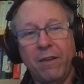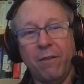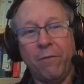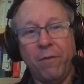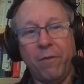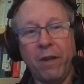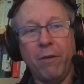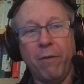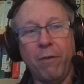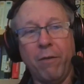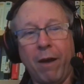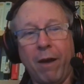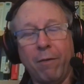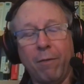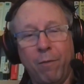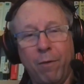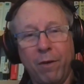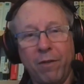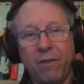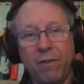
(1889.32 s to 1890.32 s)
to figure
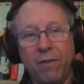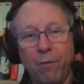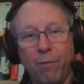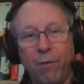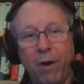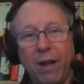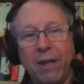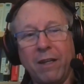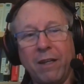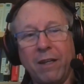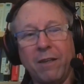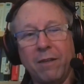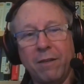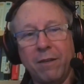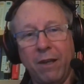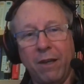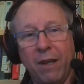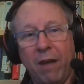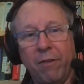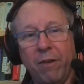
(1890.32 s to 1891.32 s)
out what's the right
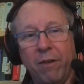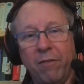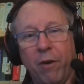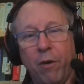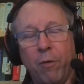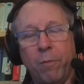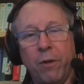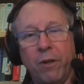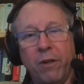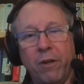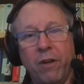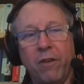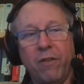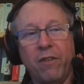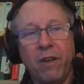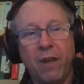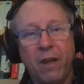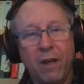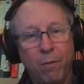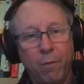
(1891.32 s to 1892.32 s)
level of
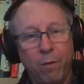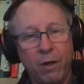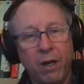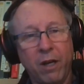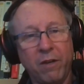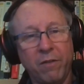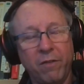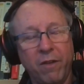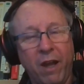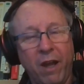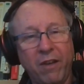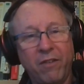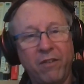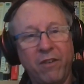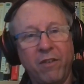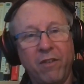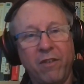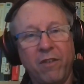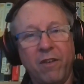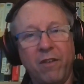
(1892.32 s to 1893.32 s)
openness, what kind of
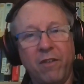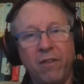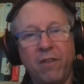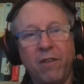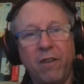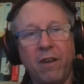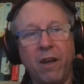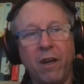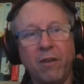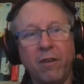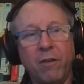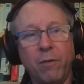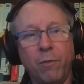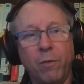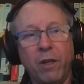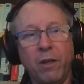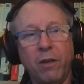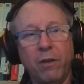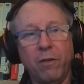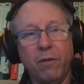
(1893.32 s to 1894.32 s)
licenses uh, do
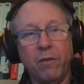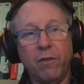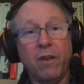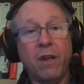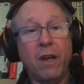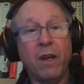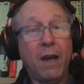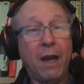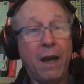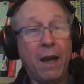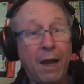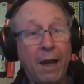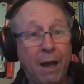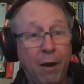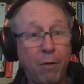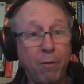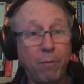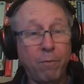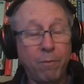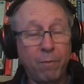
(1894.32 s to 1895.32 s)
we use,
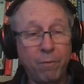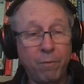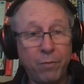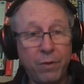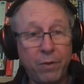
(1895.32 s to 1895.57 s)
how,